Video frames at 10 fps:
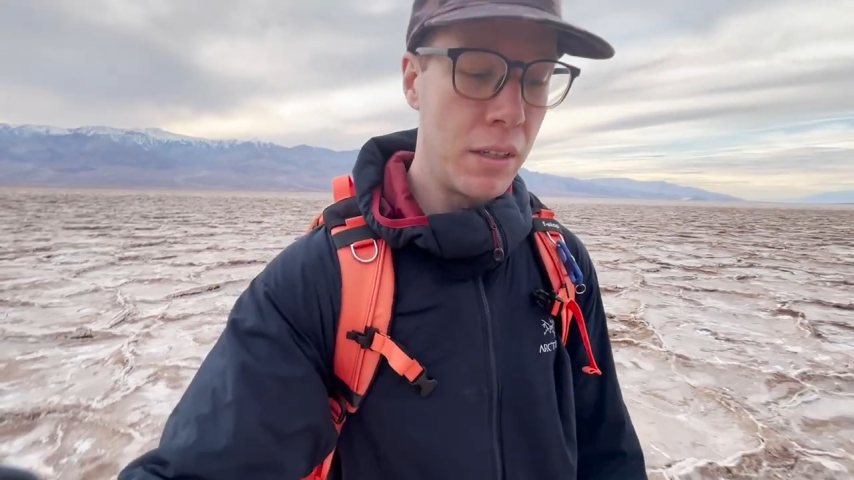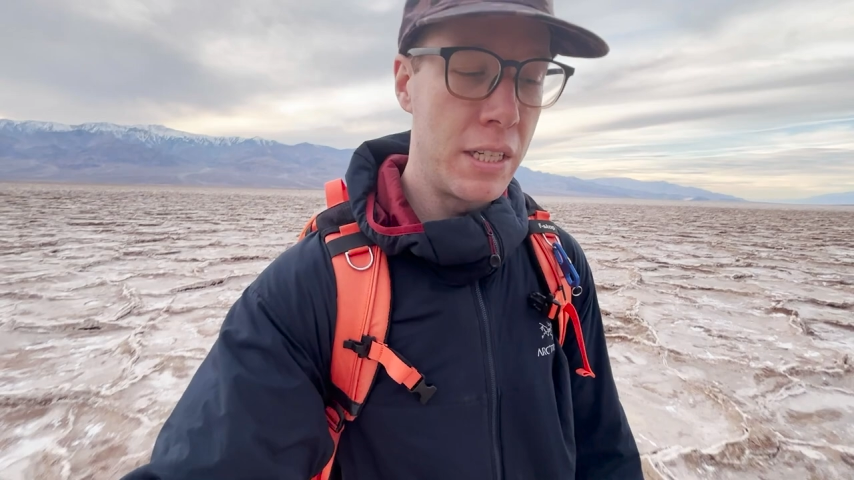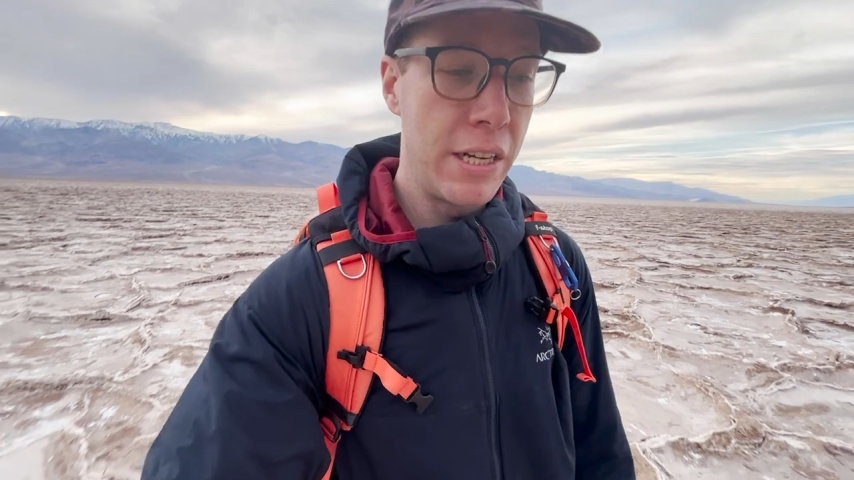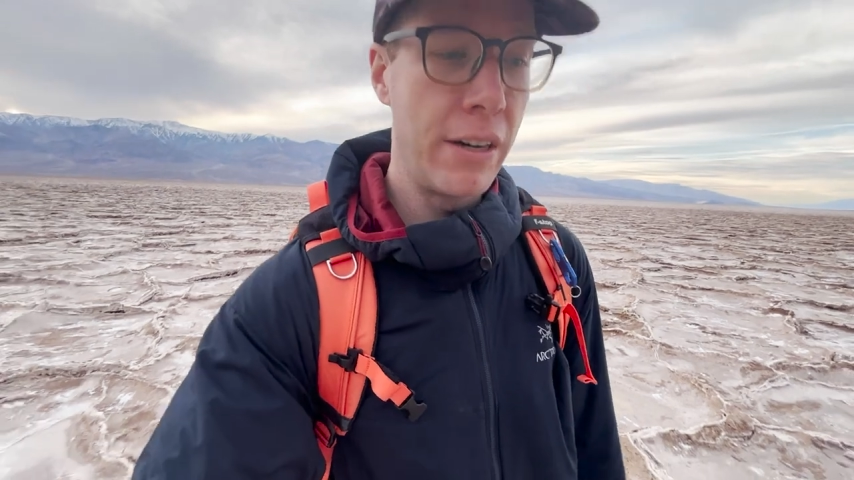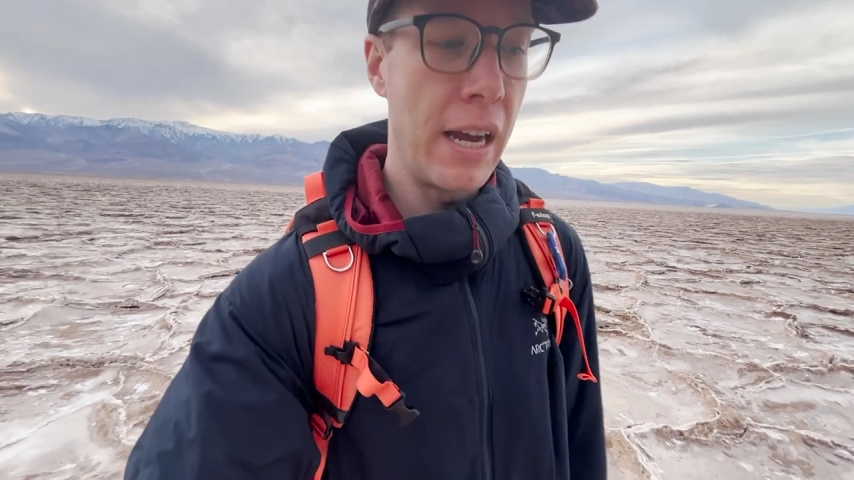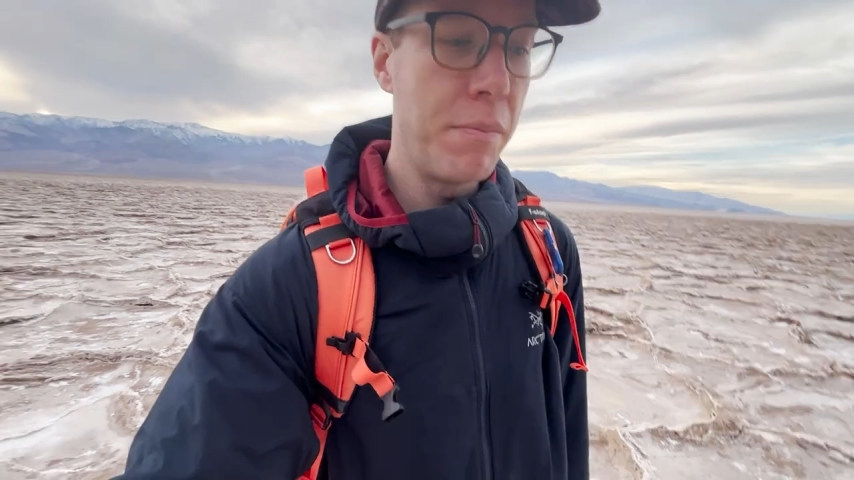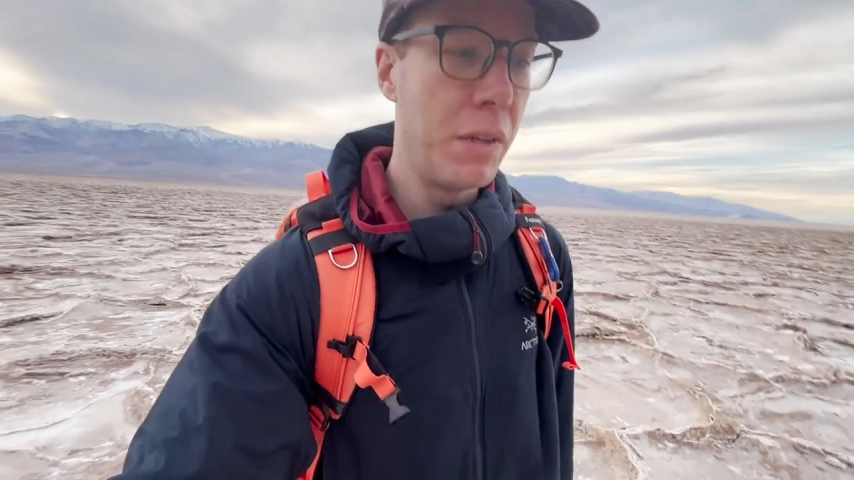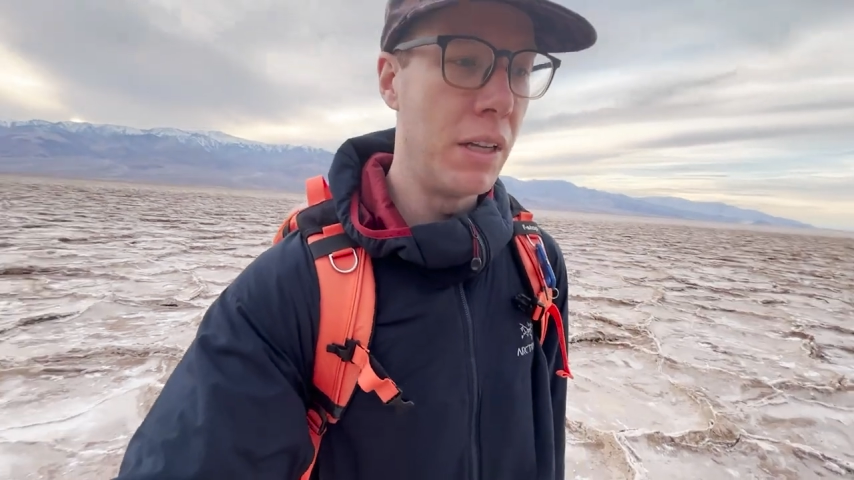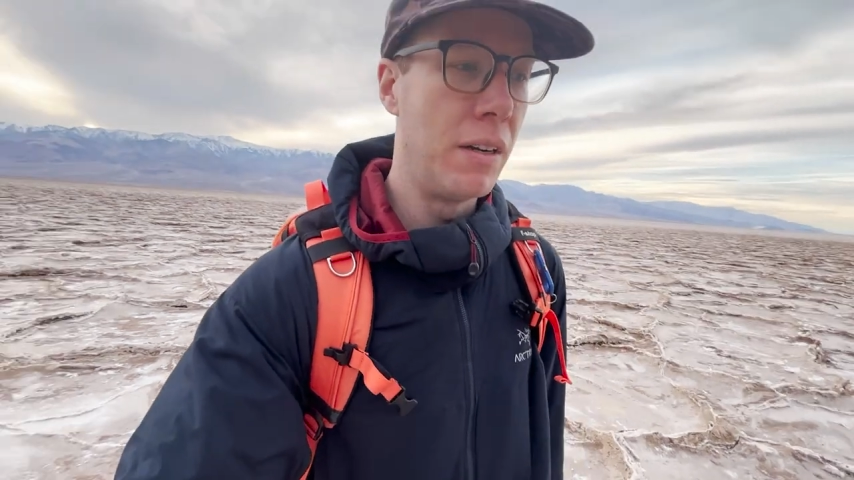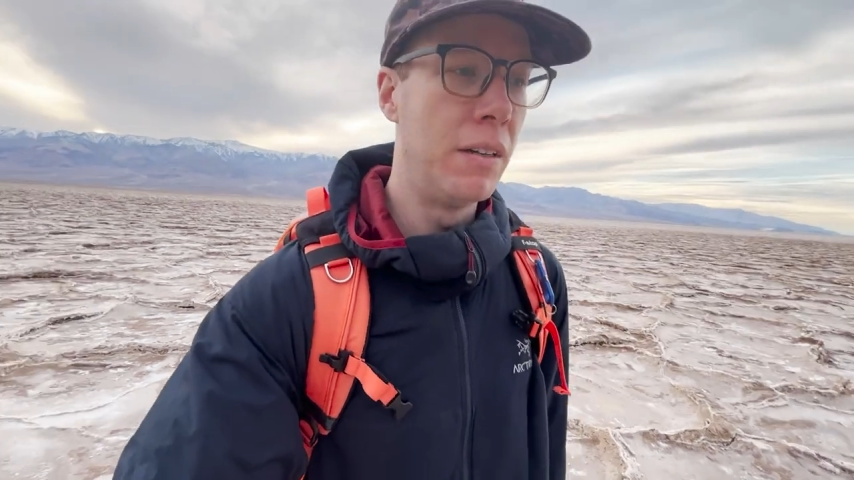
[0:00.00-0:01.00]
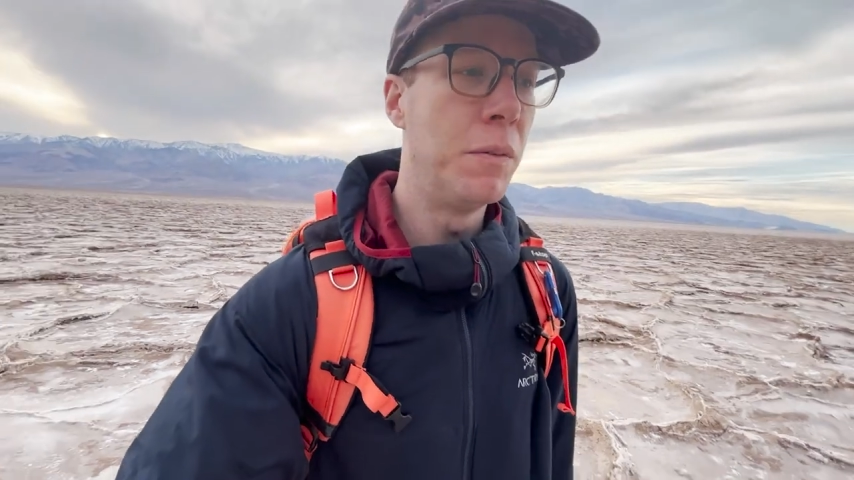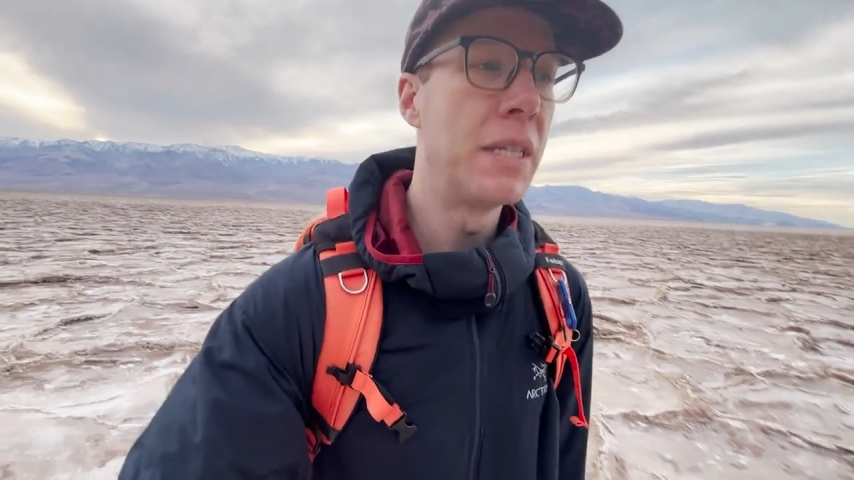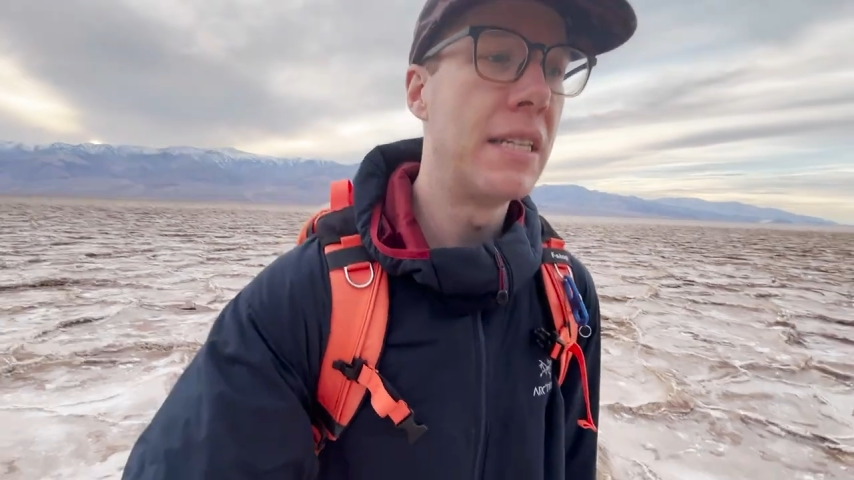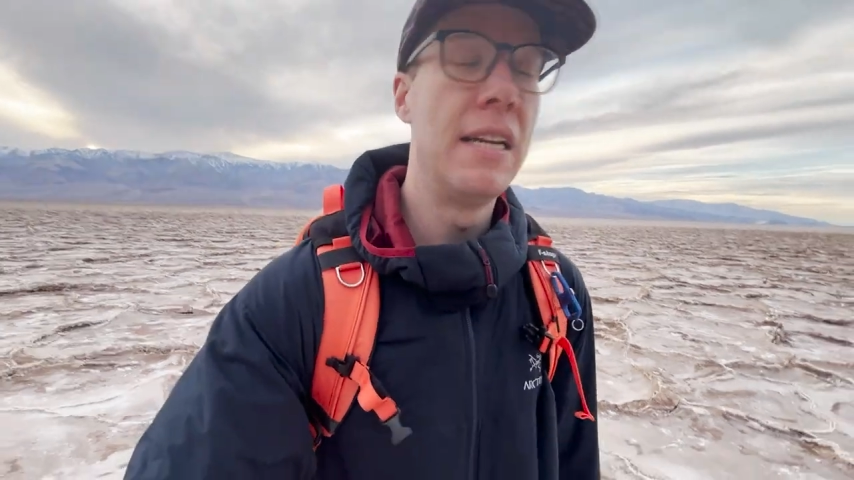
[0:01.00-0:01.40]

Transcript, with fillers: Tearing up a little, was